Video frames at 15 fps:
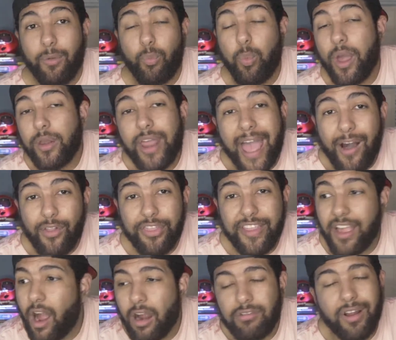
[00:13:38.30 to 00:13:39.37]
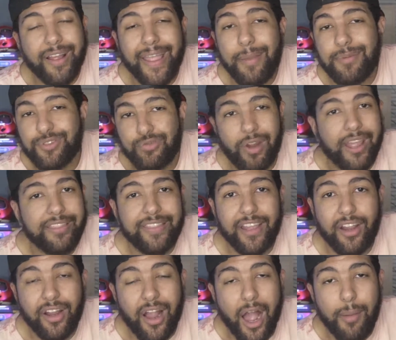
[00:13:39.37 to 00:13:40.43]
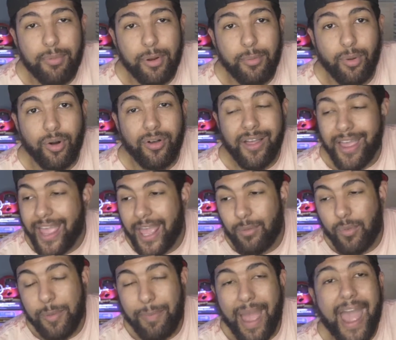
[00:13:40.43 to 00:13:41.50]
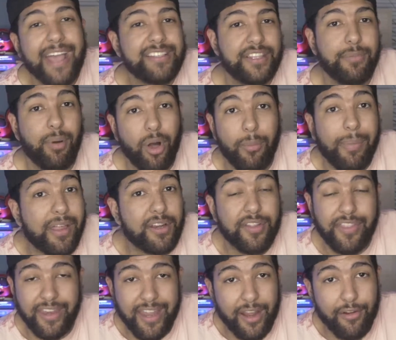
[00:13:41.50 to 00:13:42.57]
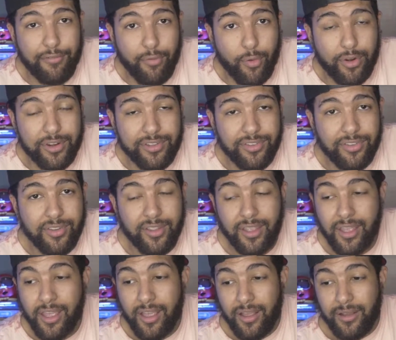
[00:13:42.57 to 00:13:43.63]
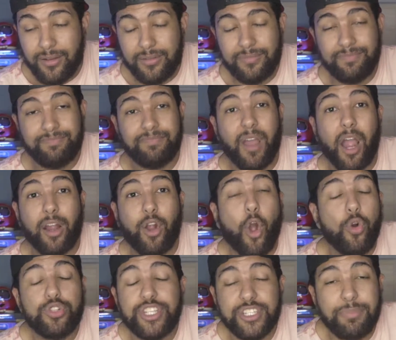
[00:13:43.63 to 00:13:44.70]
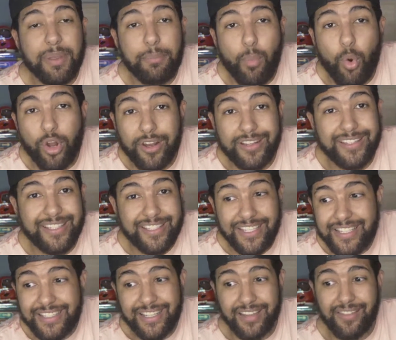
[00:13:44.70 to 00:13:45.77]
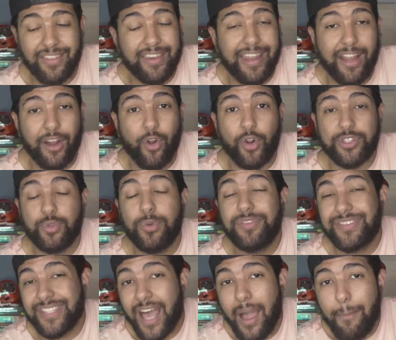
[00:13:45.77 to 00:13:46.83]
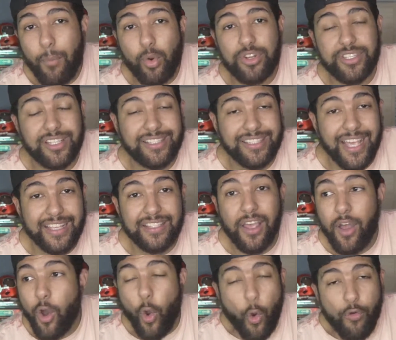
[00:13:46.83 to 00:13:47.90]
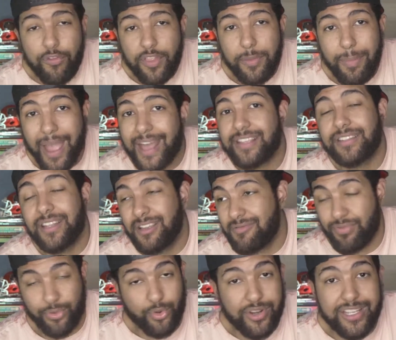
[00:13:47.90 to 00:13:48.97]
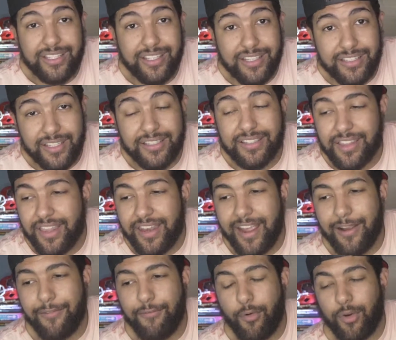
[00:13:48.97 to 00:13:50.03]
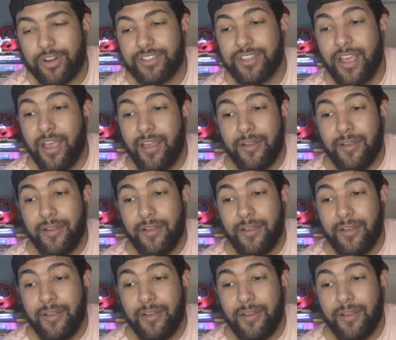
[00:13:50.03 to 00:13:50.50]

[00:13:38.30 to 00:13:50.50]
when healthy, our run game is right there and comparable, and we pass the ball better than Air Force. Our coach has been more consistent than Air Force. We saw more success over the past 3 seasons than Air Force.